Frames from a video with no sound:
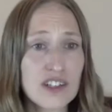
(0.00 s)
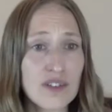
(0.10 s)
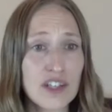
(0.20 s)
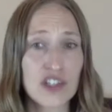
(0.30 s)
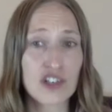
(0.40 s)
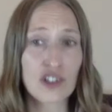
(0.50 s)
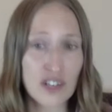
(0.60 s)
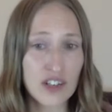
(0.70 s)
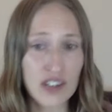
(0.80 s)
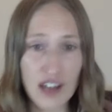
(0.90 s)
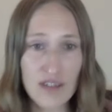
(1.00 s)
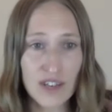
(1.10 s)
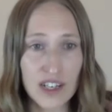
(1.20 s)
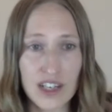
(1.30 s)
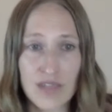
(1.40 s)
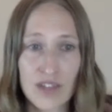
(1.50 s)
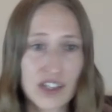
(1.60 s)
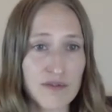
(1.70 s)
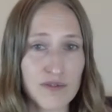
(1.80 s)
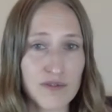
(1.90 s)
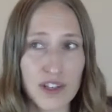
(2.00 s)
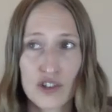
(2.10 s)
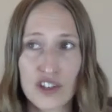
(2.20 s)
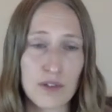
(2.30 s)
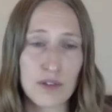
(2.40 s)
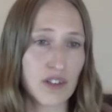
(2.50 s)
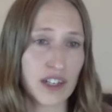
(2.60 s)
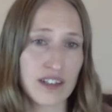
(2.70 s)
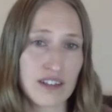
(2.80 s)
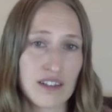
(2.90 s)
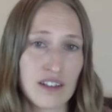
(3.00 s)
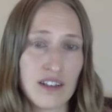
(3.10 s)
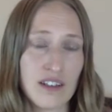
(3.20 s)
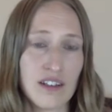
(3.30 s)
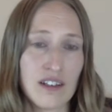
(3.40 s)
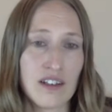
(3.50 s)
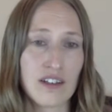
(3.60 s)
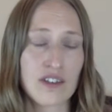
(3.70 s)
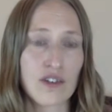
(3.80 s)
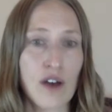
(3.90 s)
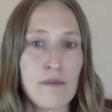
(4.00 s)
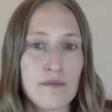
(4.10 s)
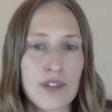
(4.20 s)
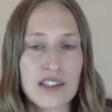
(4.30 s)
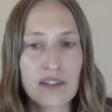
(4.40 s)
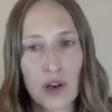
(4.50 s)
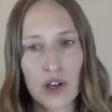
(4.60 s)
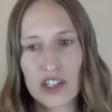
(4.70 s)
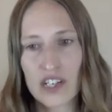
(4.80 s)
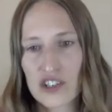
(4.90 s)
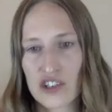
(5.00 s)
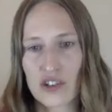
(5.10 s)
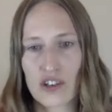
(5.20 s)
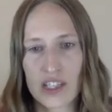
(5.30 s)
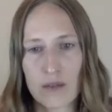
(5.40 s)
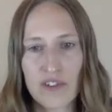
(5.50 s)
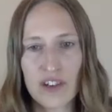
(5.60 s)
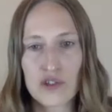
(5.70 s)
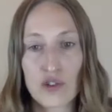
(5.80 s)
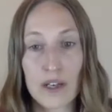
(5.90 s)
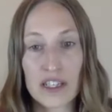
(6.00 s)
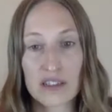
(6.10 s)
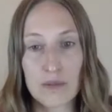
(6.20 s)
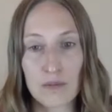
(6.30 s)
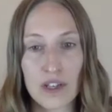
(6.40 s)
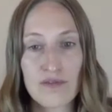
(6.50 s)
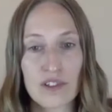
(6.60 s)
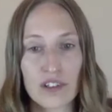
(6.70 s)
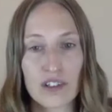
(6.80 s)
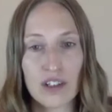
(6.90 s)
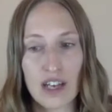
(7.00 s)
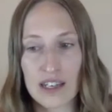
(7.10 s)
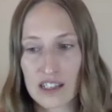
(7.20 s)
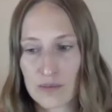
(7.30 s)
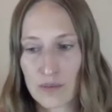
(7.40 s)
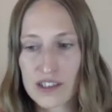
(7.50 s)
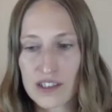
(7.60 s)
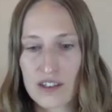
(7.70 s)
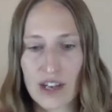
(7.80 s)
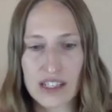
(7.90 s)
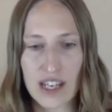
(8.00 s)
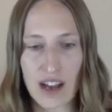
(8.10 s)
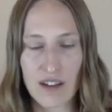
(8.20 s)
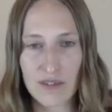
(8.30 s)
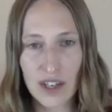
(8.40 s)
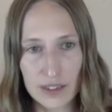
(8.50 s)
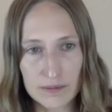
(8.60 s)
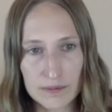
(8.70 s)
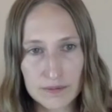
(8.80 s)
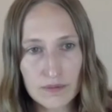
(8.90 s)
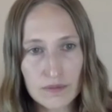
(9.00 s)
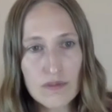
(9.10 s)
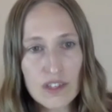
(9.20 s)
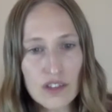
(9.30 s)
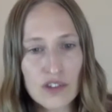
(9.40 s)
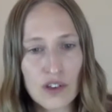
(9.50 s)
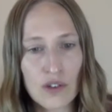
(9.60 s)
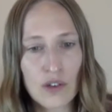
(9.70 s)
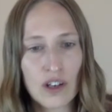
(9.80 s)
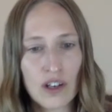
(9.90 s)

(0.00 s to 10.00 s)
fun. You're here to have fun. If it's not fun, you shouldn't be doing it. So that's a part of your nature. There are some of us who are meant to be playful and expressive and to have fun. So